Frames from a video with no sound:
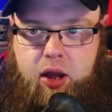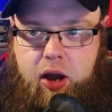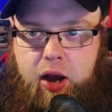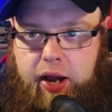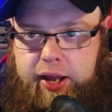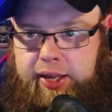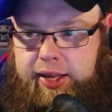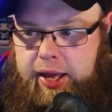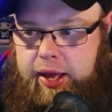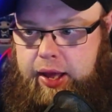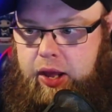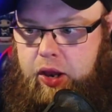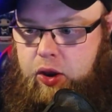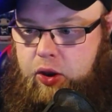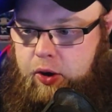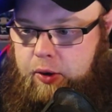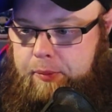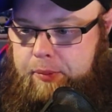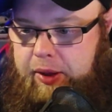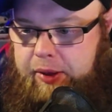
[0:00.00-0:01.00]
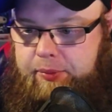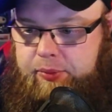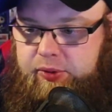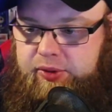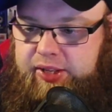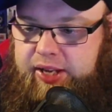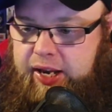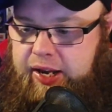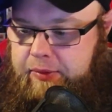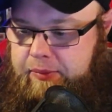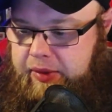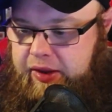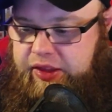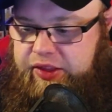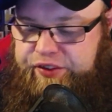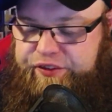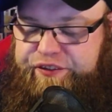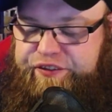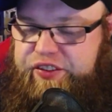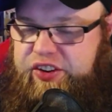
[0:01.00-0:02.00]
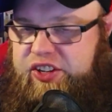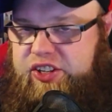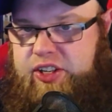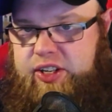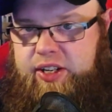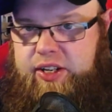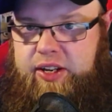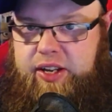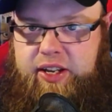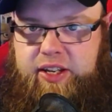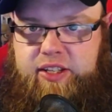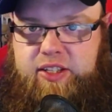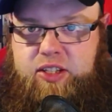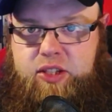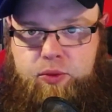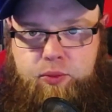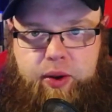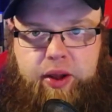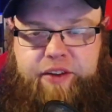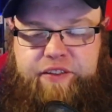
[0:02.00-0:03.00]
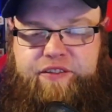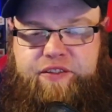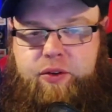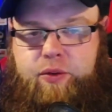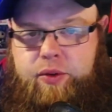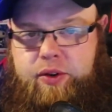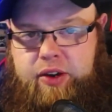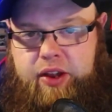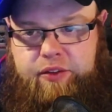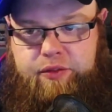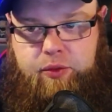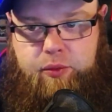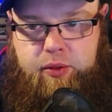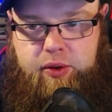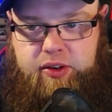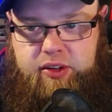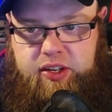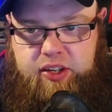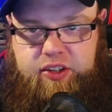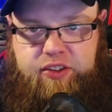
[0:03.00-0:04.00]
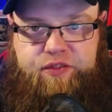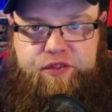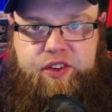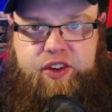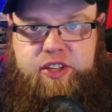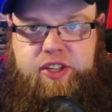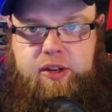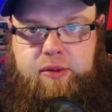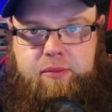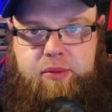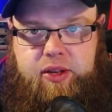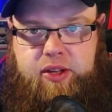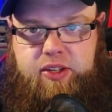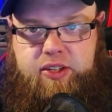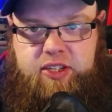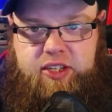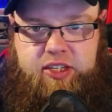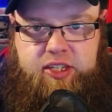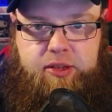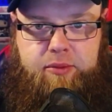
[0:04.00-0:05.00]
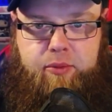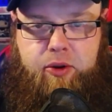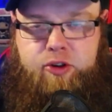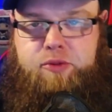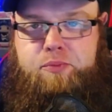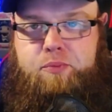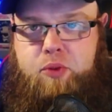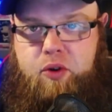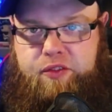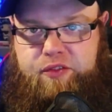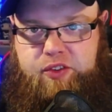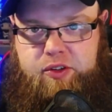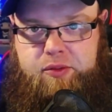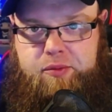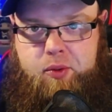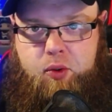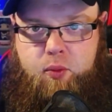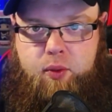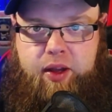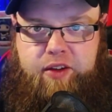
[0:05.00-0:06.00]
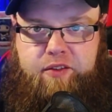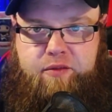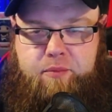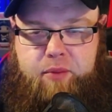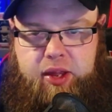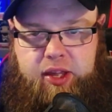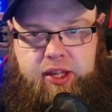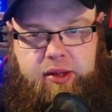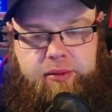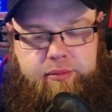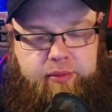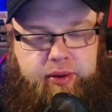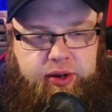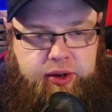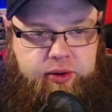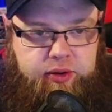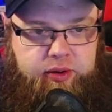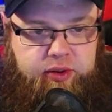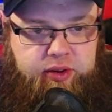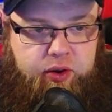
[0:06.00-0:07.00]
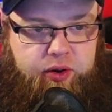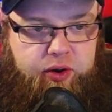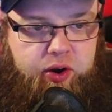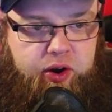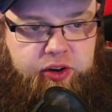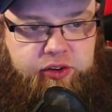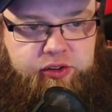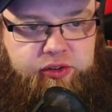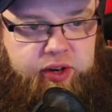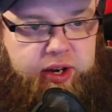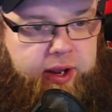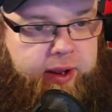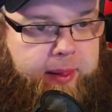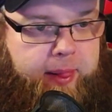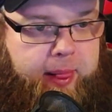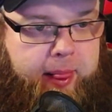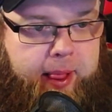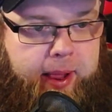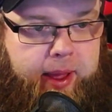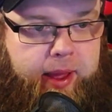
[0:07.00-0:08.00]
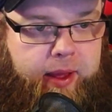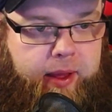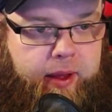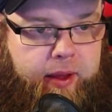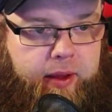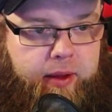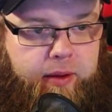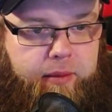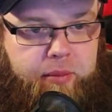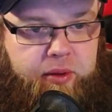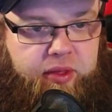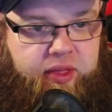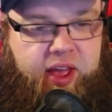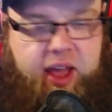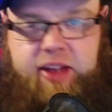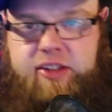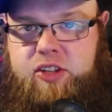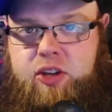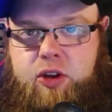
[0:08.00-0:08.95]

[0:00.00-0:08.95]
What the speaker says: I get a lot of people telling me that fishing is the way forward. Everyone does fishing because it's the most profitable way of making money on Hydroneer. But that has